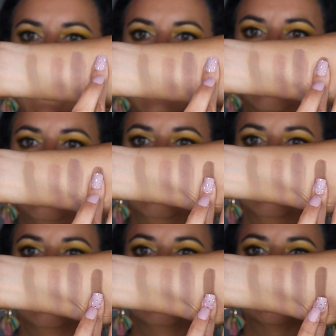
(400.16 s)
MAC
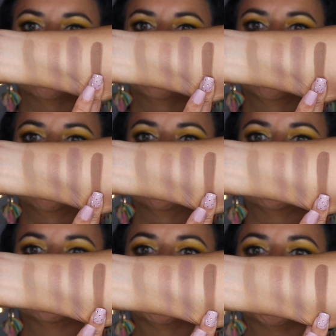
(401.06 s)
and this one
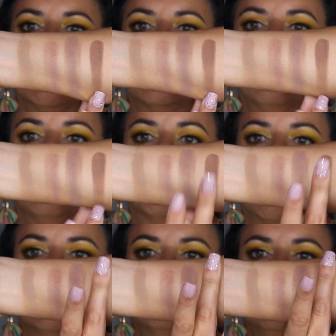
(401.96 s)
is Charcoal
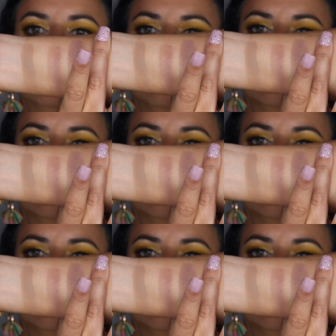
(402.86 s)
Brown.